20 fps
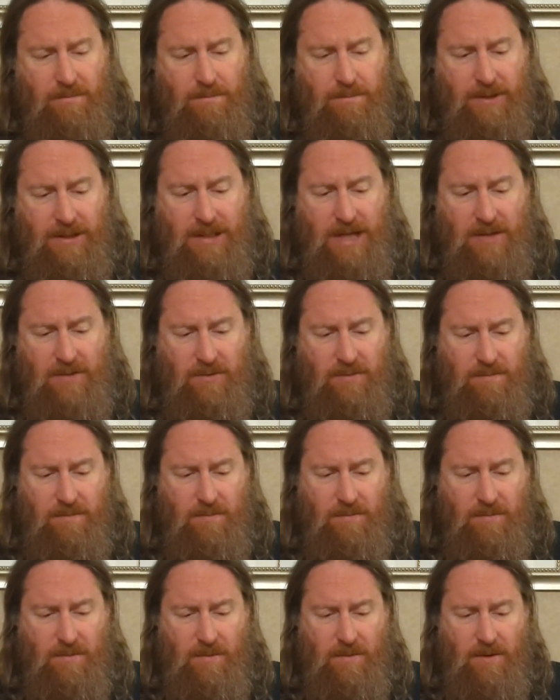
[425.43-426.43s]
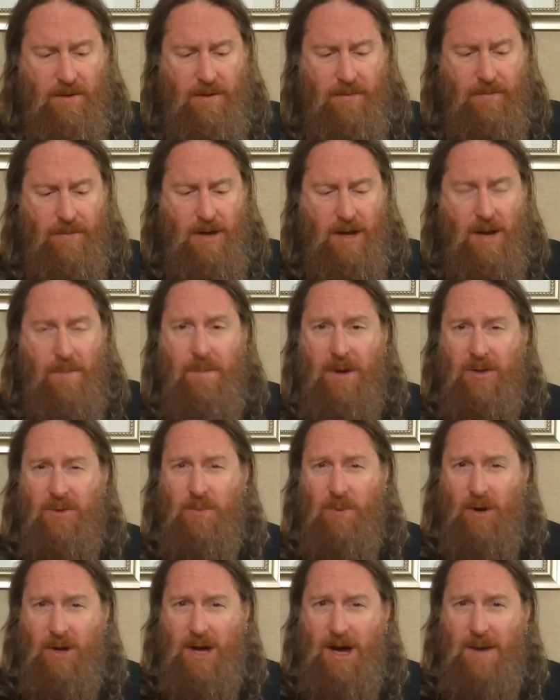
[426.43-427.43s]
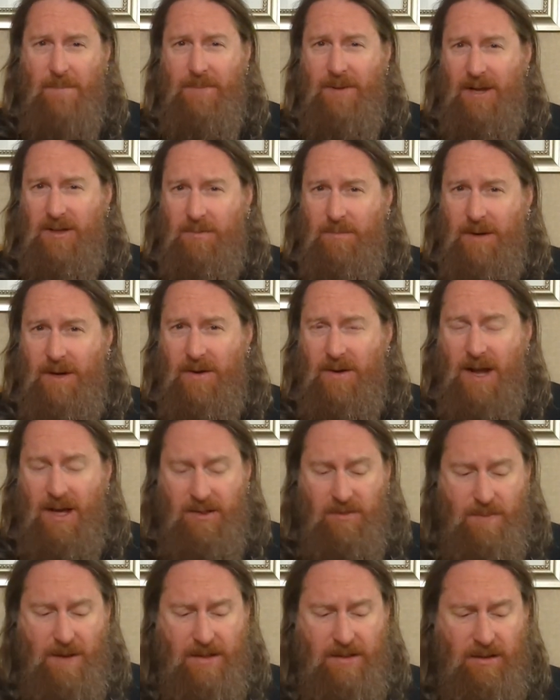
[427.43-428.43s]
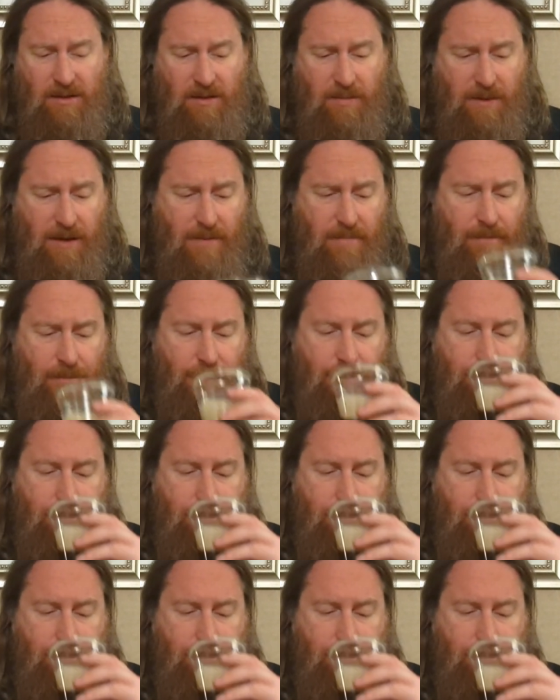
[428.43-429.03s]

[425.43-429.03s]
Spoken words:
but that's a much more complex beer than I expected it to be.